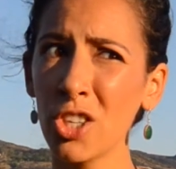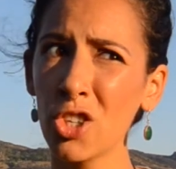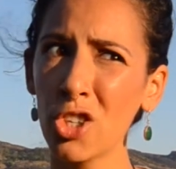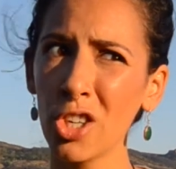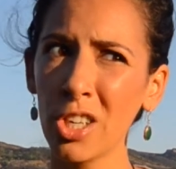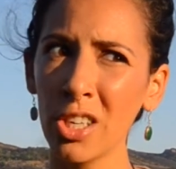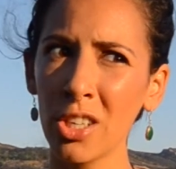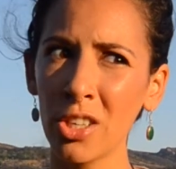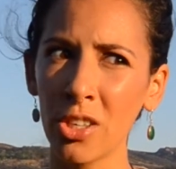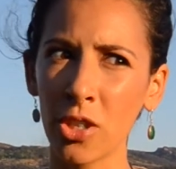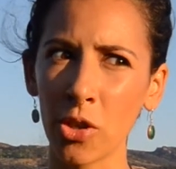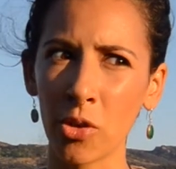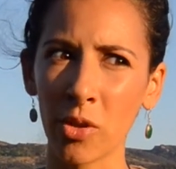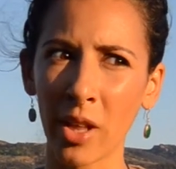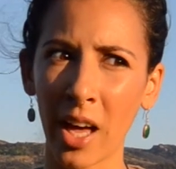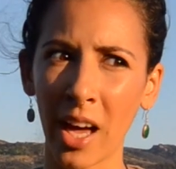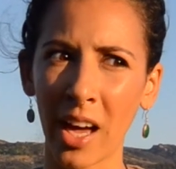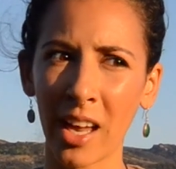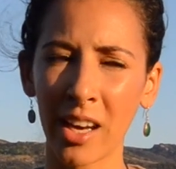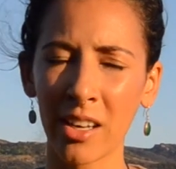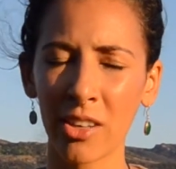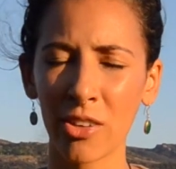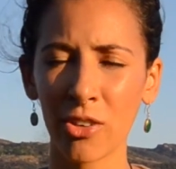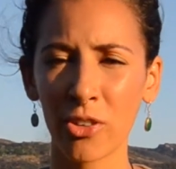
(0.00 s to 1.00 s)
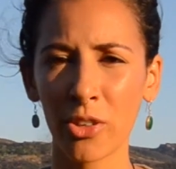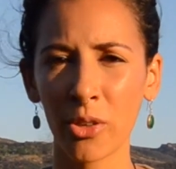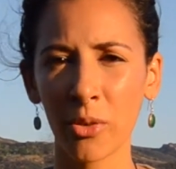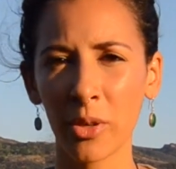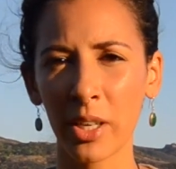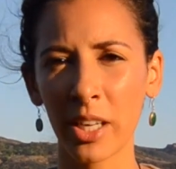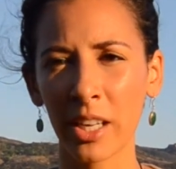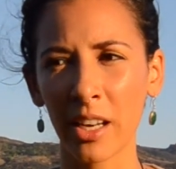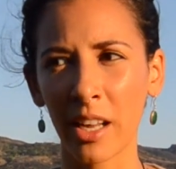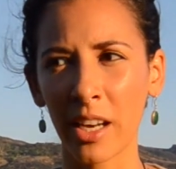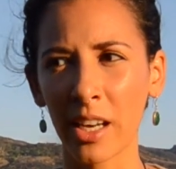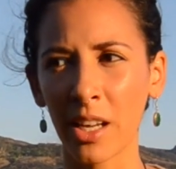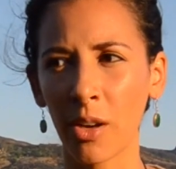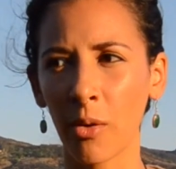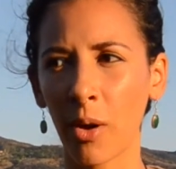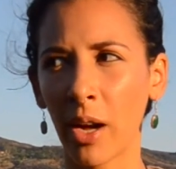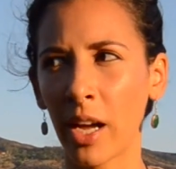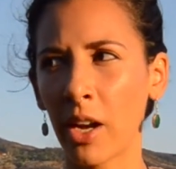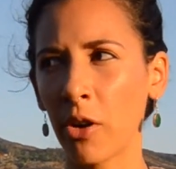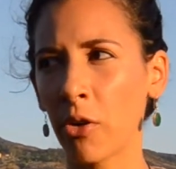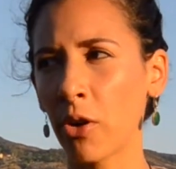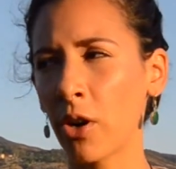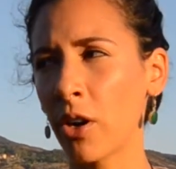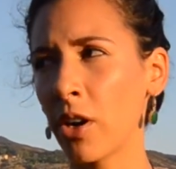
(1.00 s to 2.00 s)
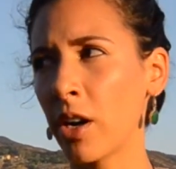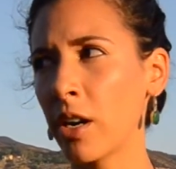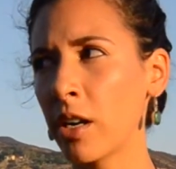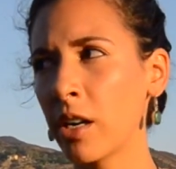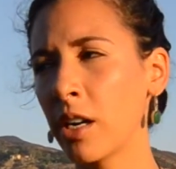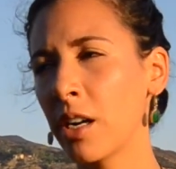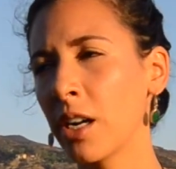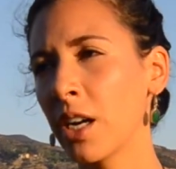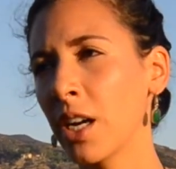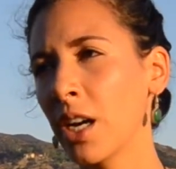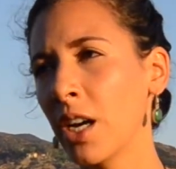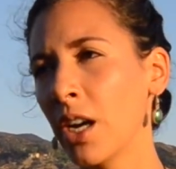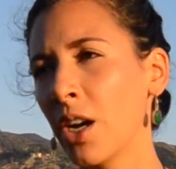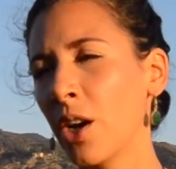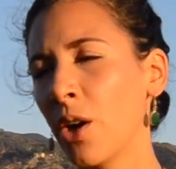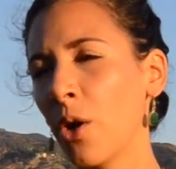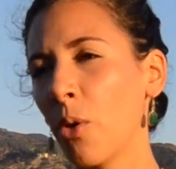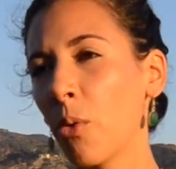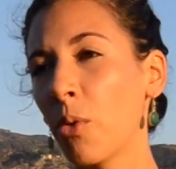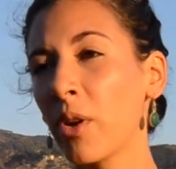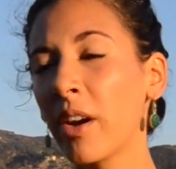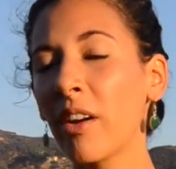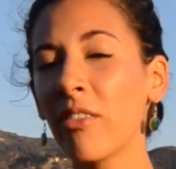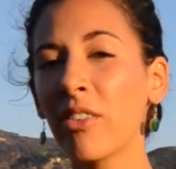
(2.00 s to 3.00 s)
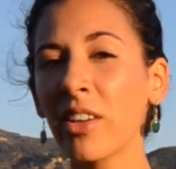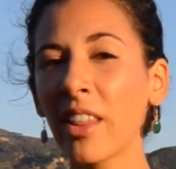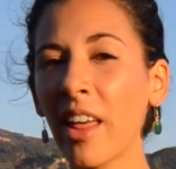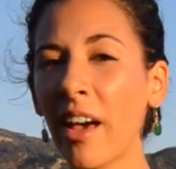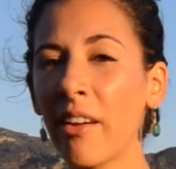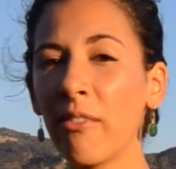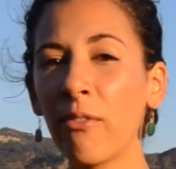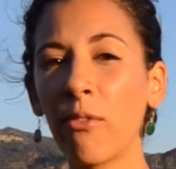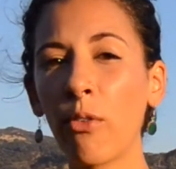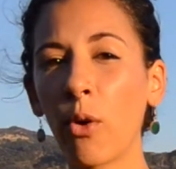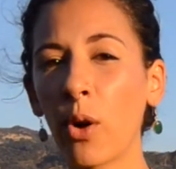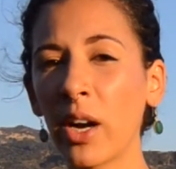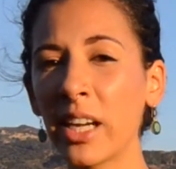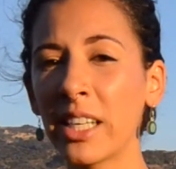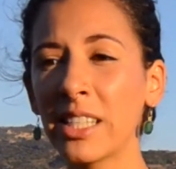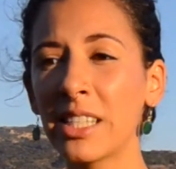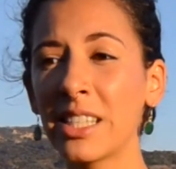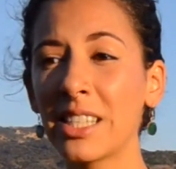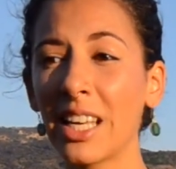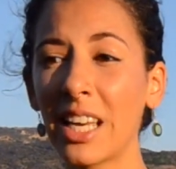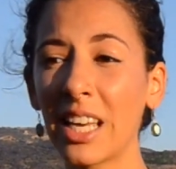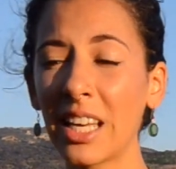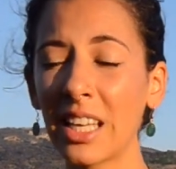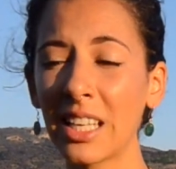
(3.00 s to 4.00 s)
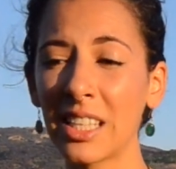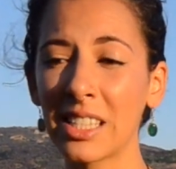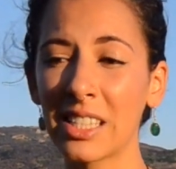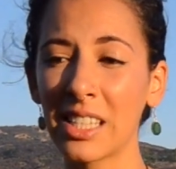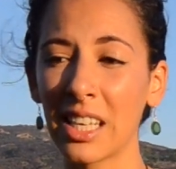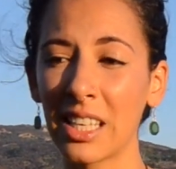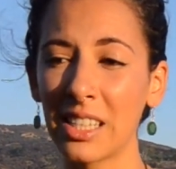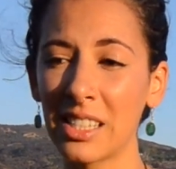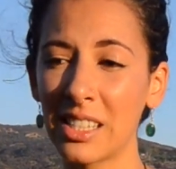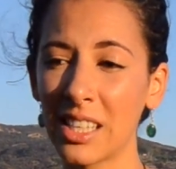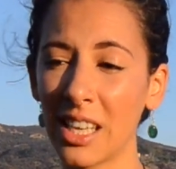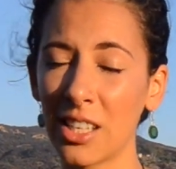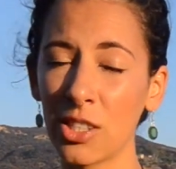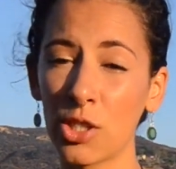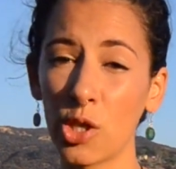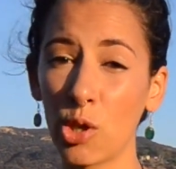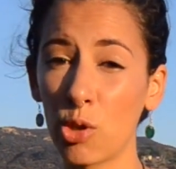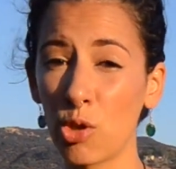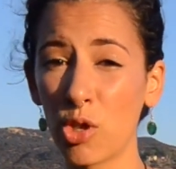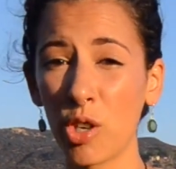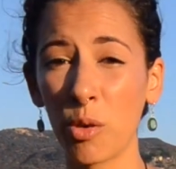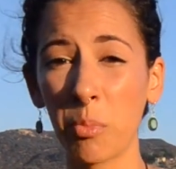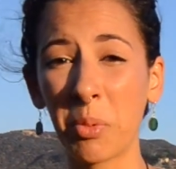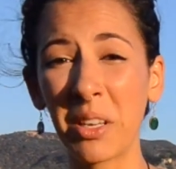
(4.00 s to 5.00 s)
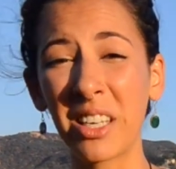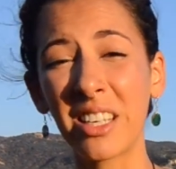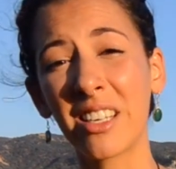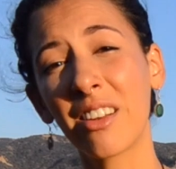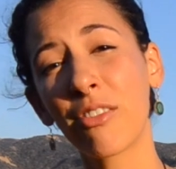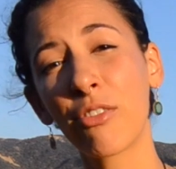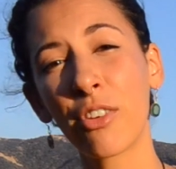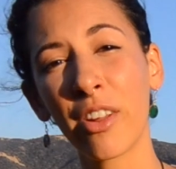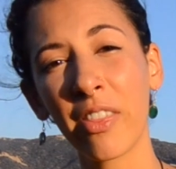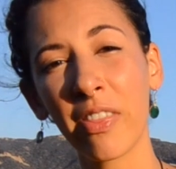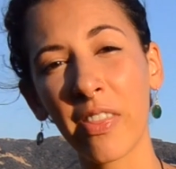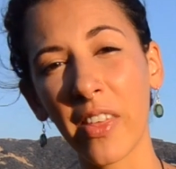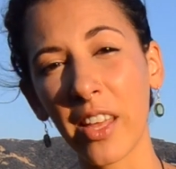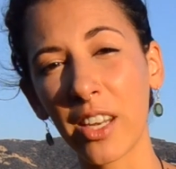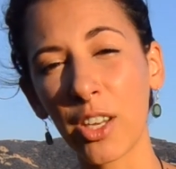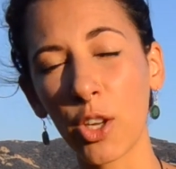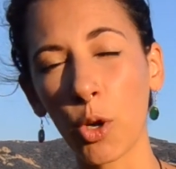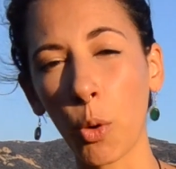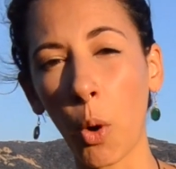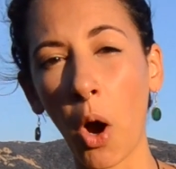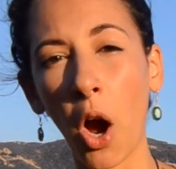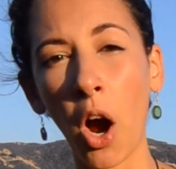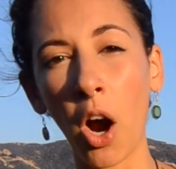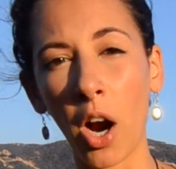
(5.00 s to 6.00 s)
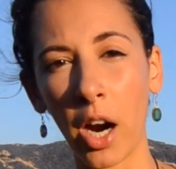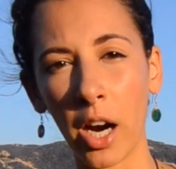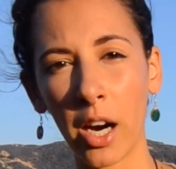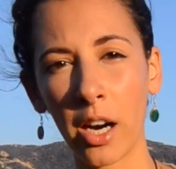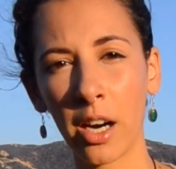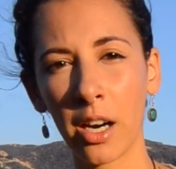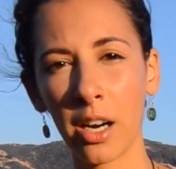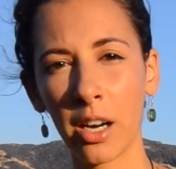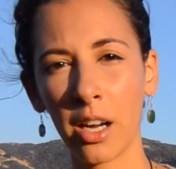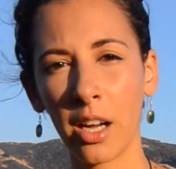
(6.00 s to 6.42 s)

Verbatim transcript: shouldn't do that, and you're doing it anyway, or whatever that voice is that says you should be different than you are?